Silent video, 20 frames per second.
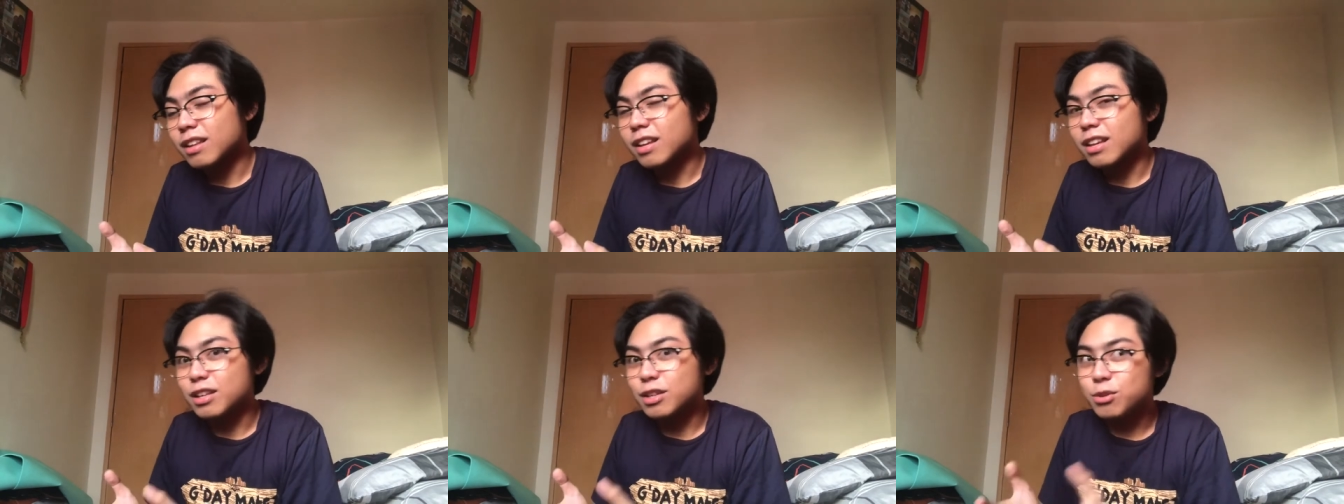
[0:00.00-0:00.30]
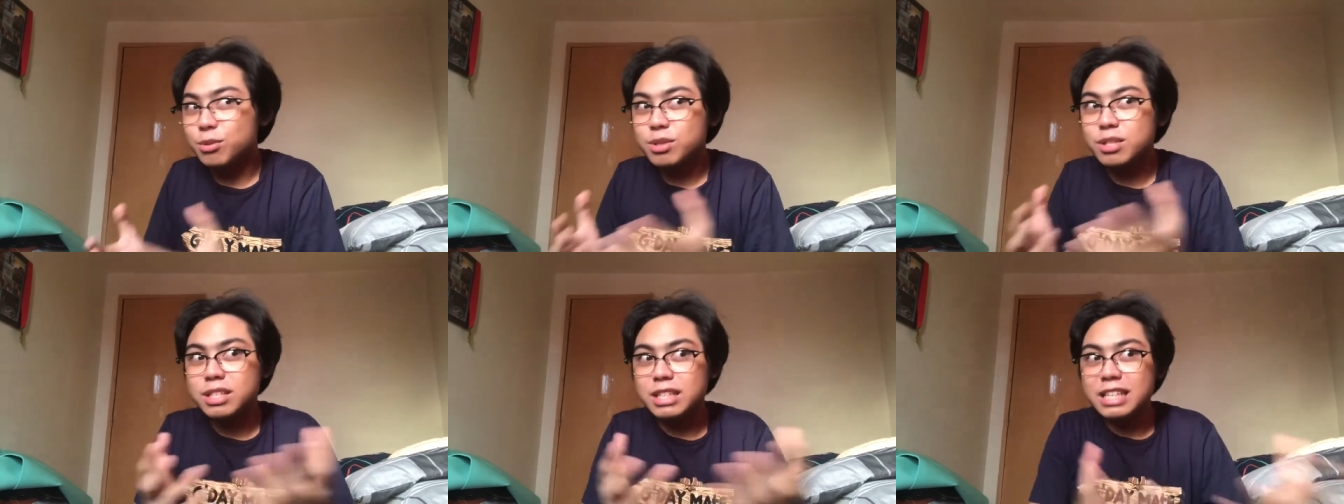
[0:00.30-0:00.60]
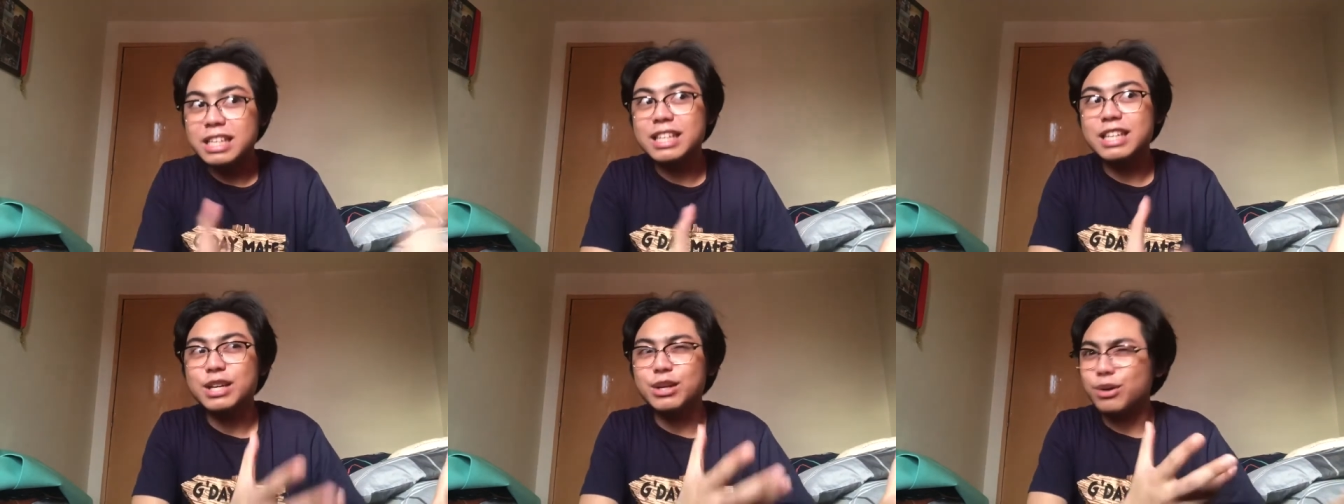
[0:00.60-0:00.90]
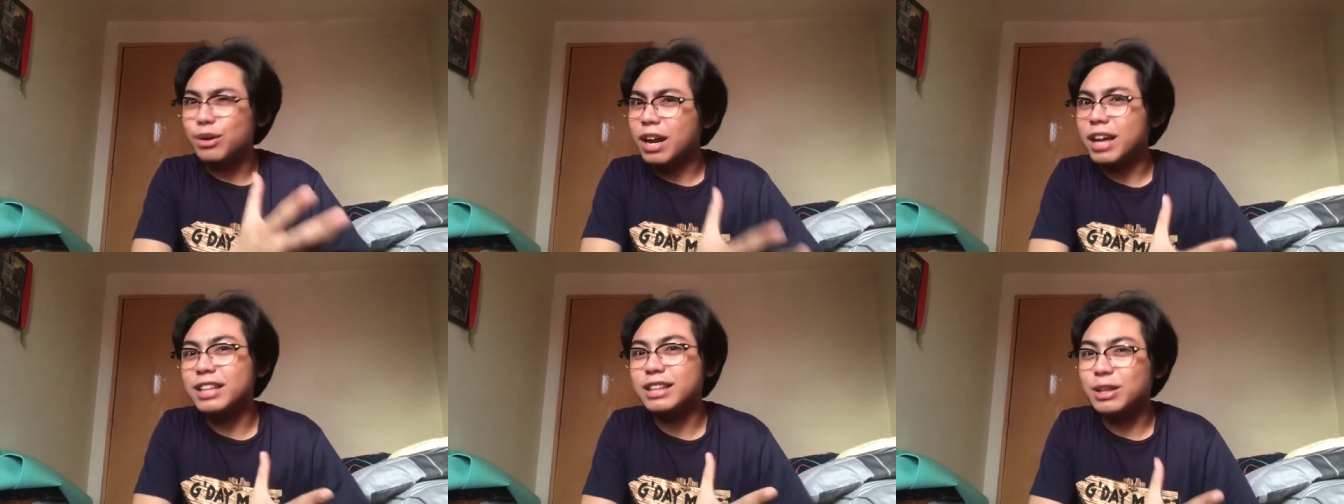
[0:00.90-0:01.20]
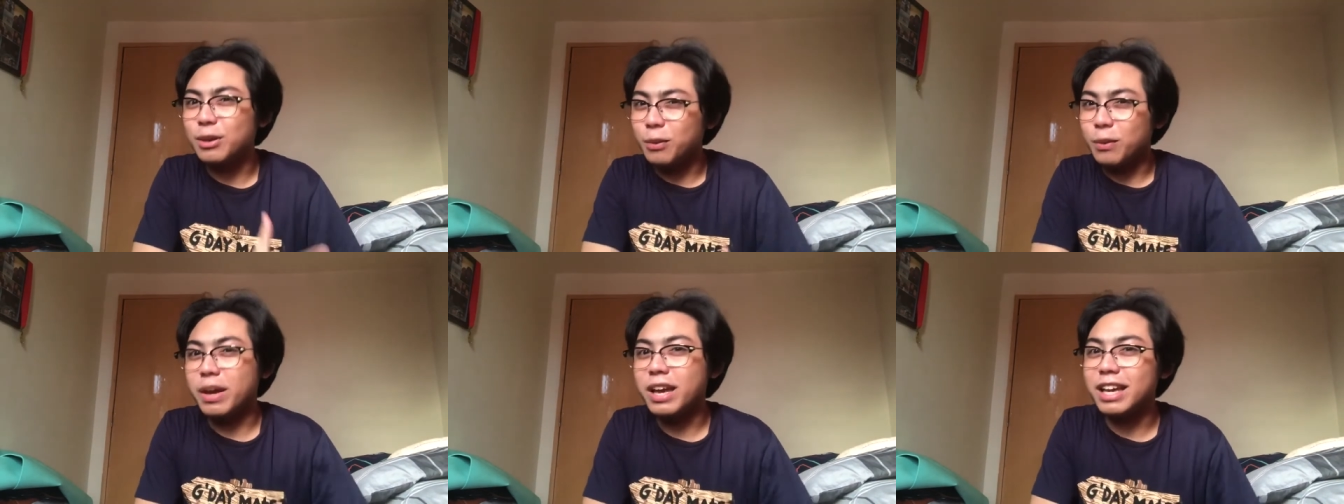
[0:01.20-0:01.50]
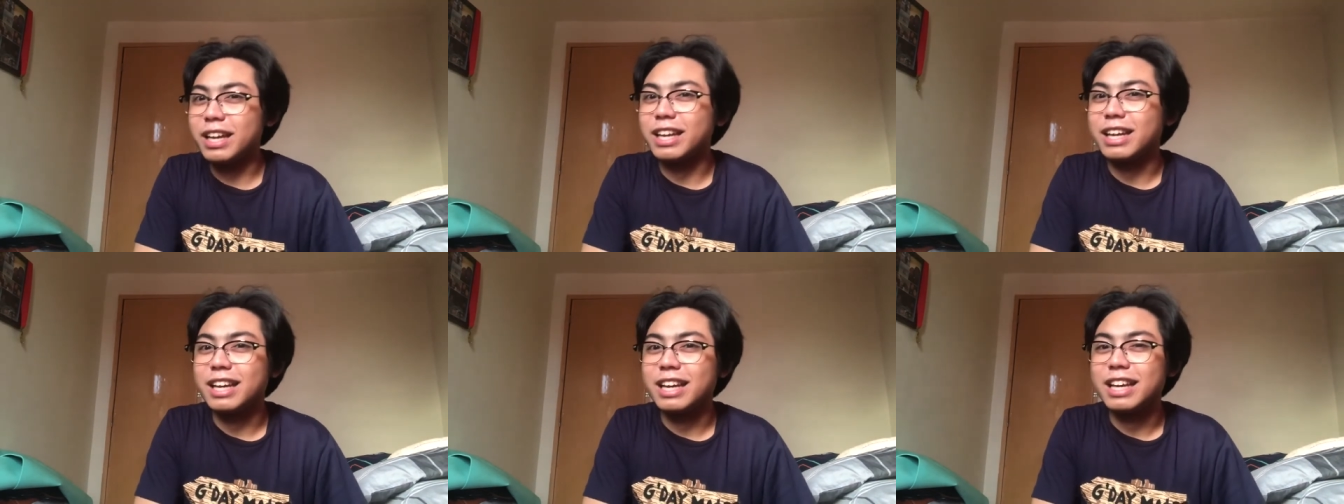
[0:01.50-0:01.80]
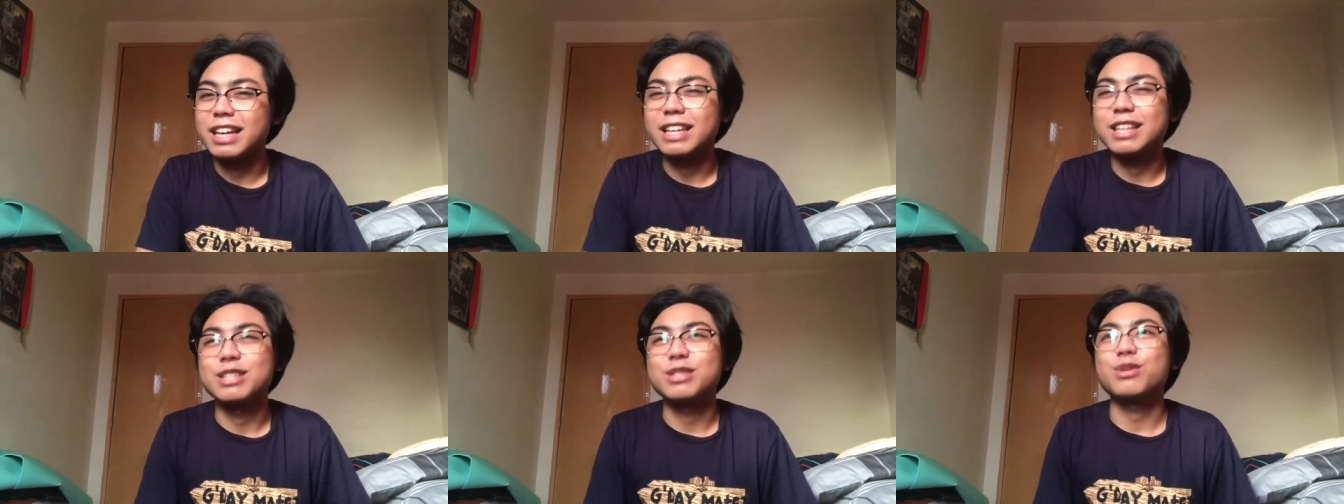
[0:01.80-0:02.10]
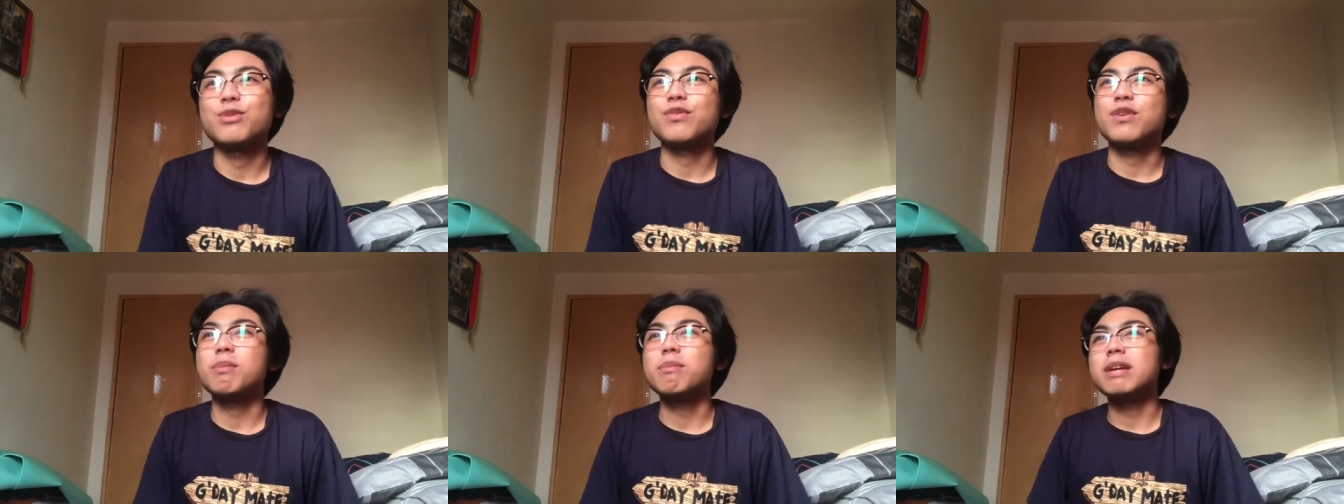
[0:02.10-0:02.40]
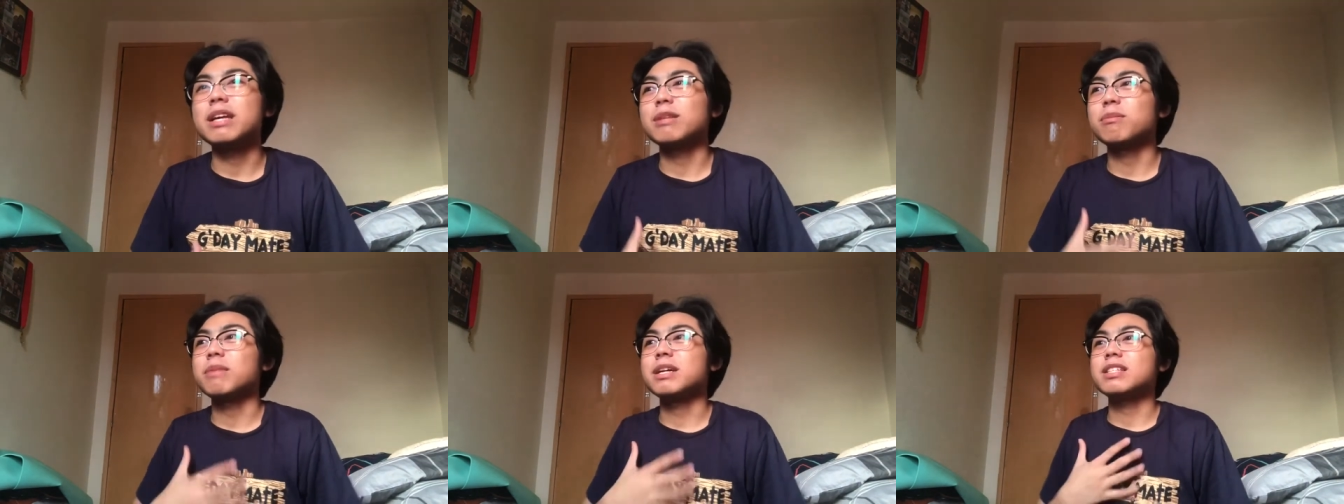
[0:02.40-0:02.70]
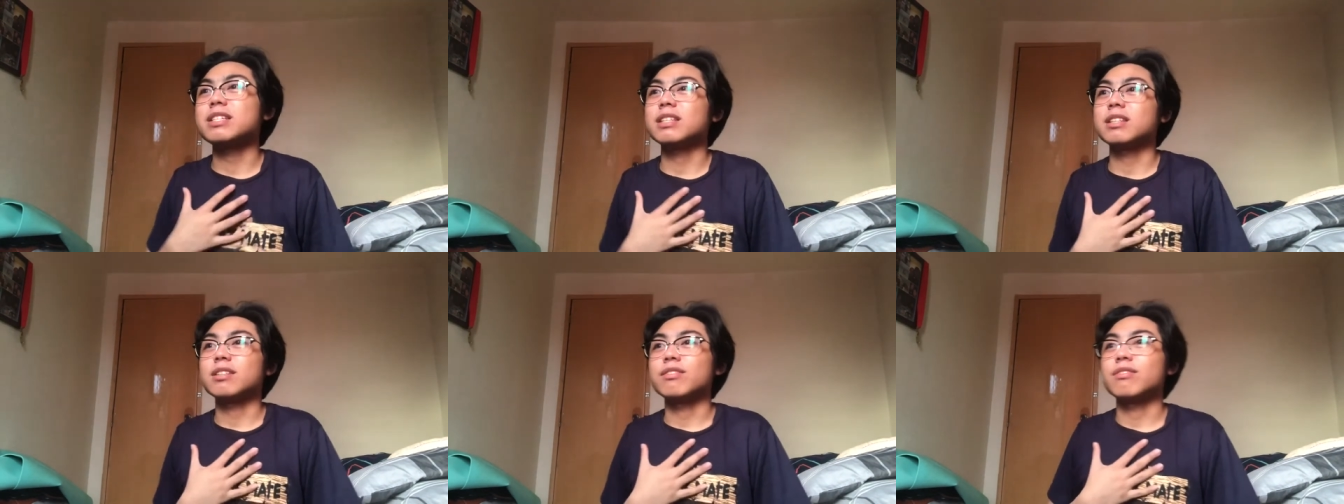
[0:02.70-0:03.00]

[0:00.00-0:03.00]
you see right away. So for me, it makes it